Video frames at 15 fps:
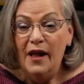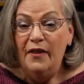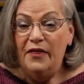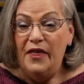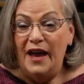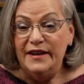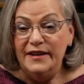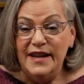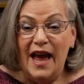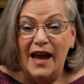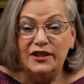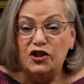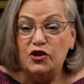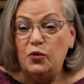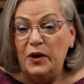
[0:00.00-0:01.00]
that
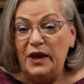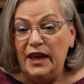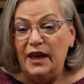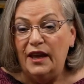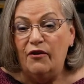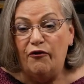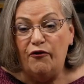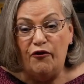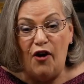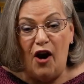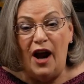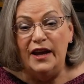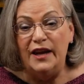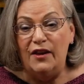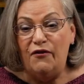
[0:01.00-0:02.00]
next week,
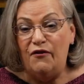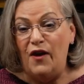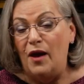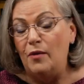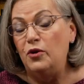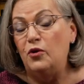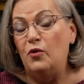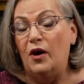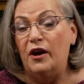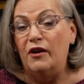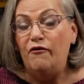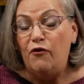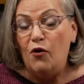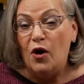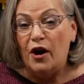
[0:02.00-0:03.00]
Friday, February
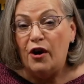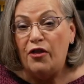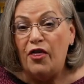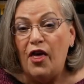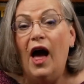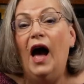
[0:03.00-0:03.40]
4th,